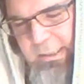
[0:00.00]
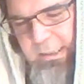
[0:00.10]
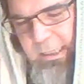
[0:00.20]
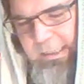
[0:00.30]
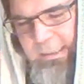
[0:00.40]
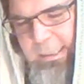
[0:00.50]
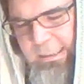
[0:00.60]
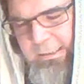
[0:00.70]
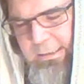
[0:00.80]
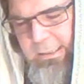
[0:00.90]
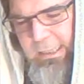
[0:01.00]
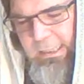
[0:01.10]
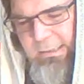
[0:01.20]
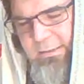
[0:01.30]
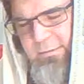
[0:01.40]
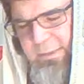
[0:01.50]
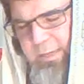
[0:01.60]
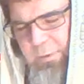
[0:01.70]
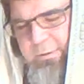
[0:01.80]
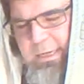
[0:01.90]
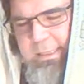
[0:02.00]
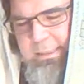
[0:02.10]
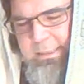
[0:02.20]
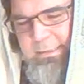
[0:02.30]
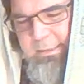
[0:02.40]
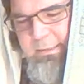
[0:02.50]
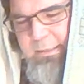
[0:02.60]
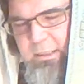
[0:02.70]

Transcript: God, God, God has liberated us